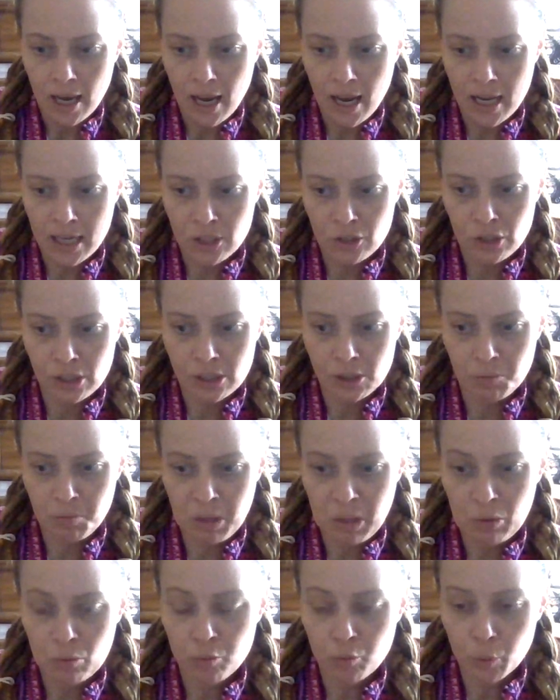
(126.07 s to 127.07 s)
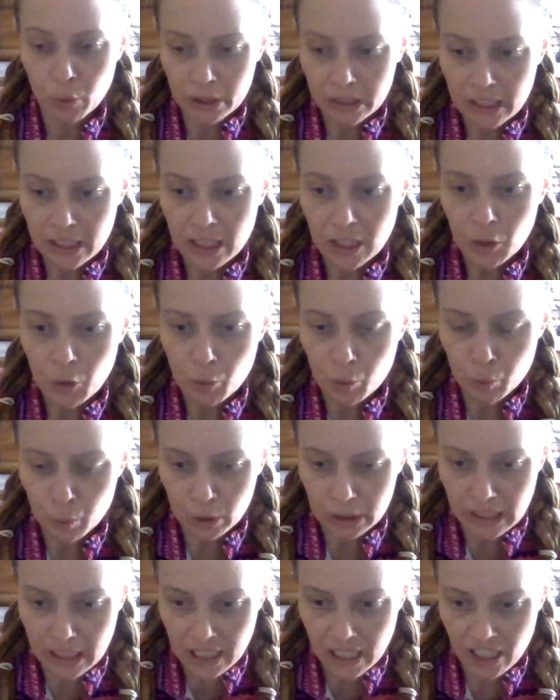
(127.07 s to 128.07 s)
and just be really,
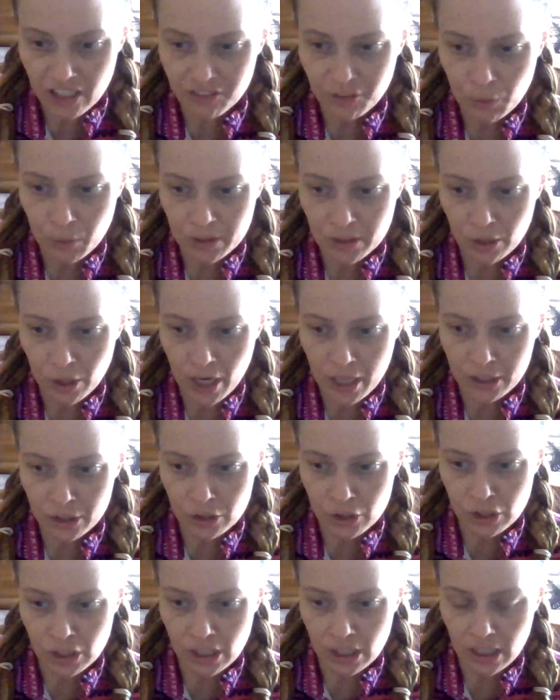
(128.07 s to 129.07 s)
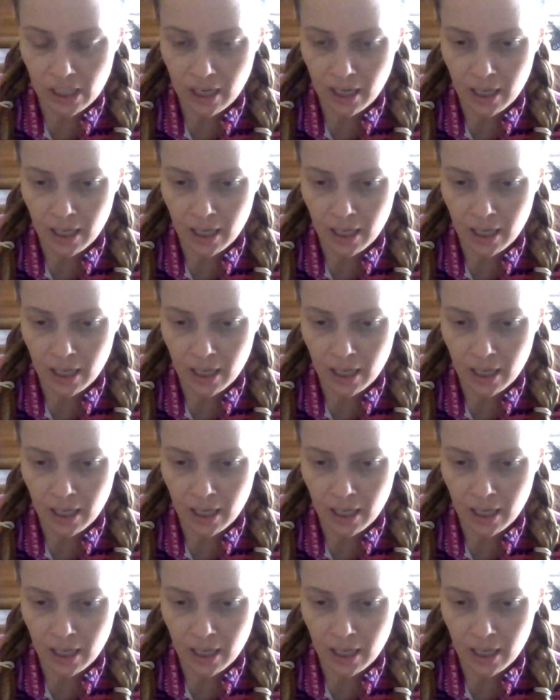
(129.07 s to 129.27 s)
really careful with your energy.